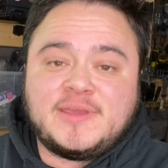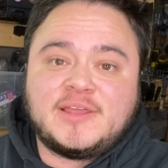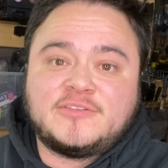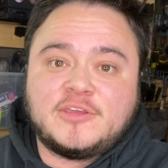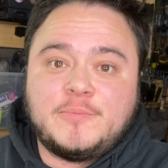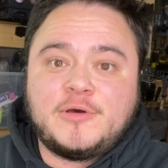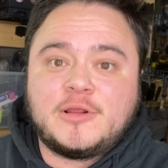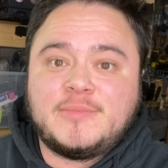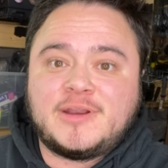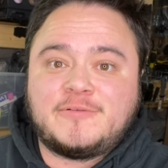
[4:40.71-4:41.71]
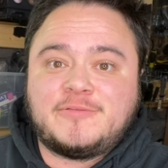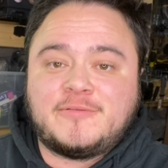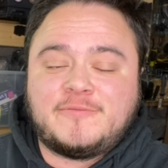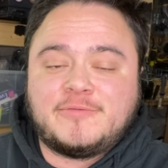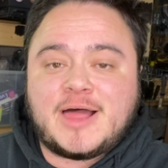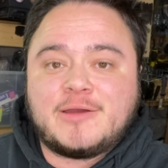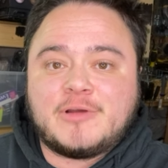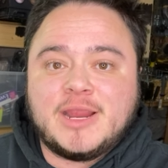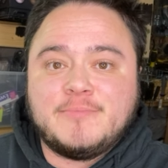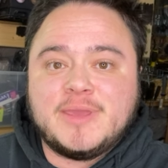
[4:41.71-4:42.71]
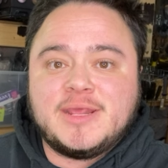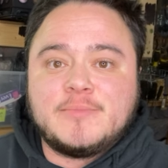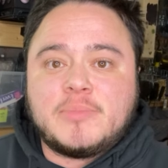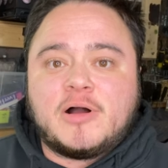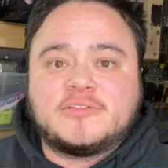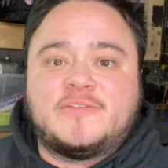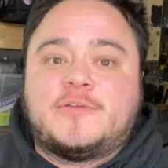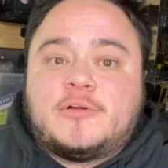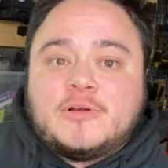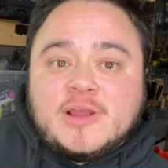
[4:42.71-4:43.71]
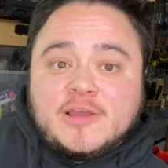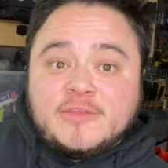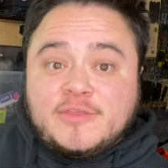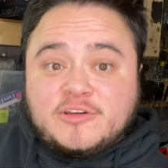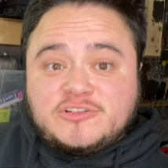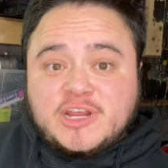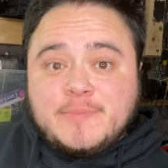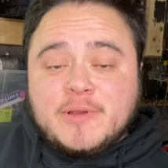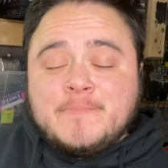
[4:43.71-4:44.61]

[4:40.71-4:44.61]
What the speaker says: And so you put them in a flat rate medium box if they're this shape.